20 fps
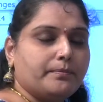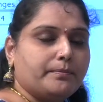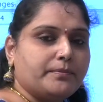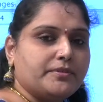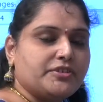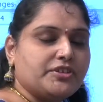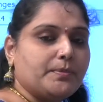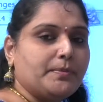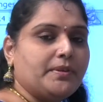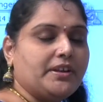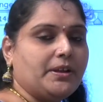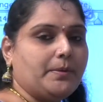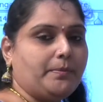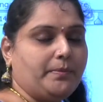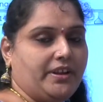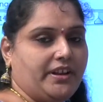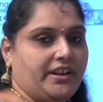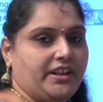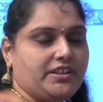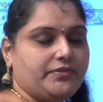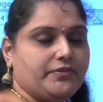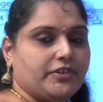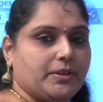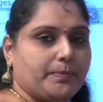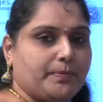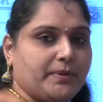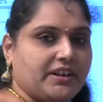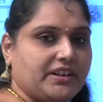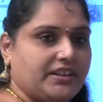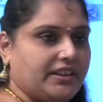similar meanings for the
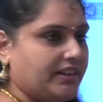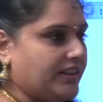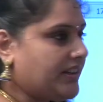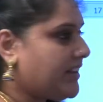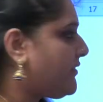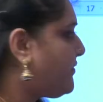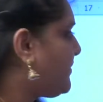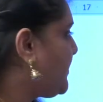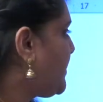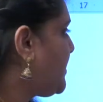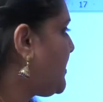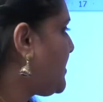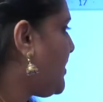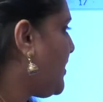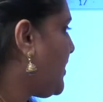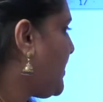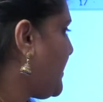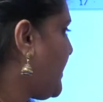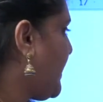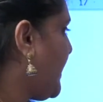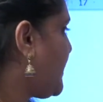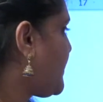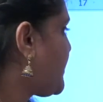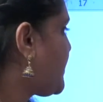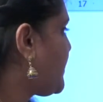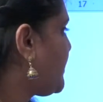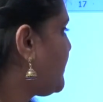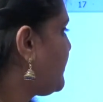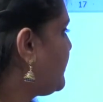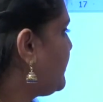particular word or
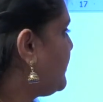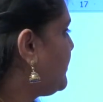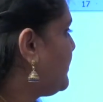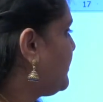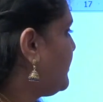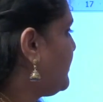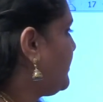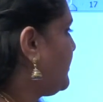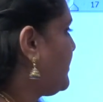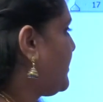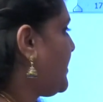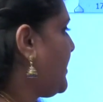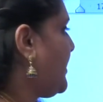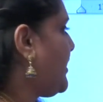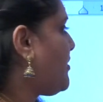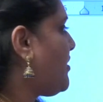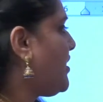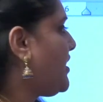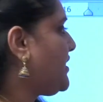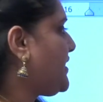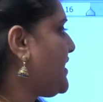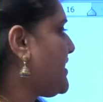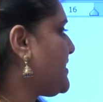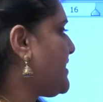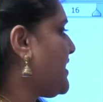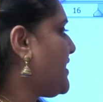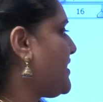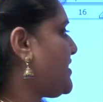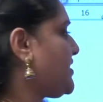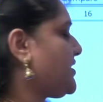text, click on
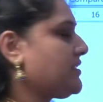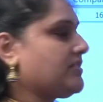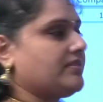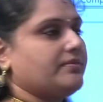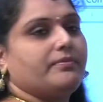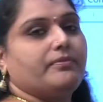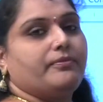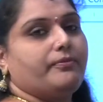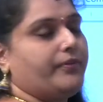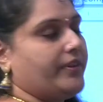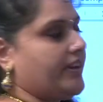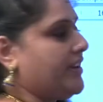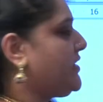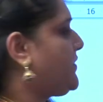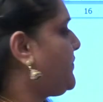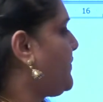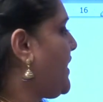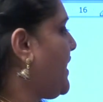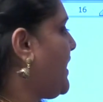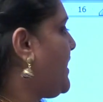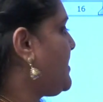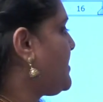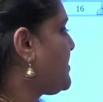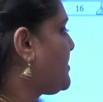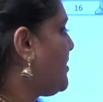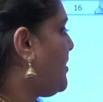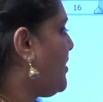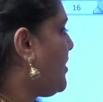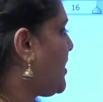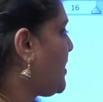thesaurus French France,
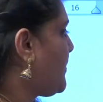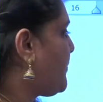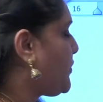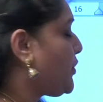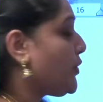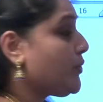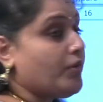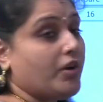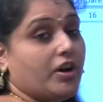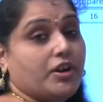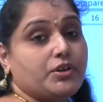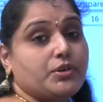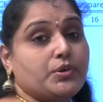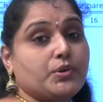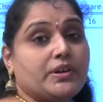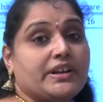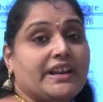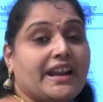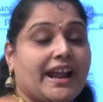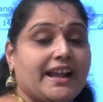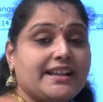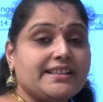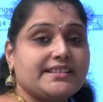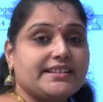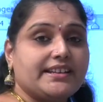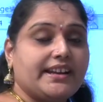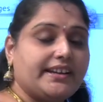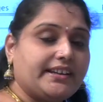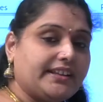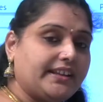or if you want to
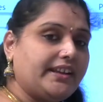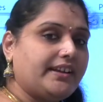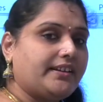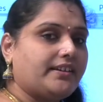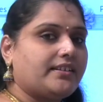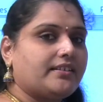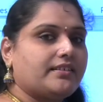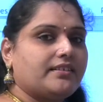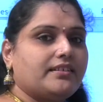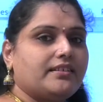translate it,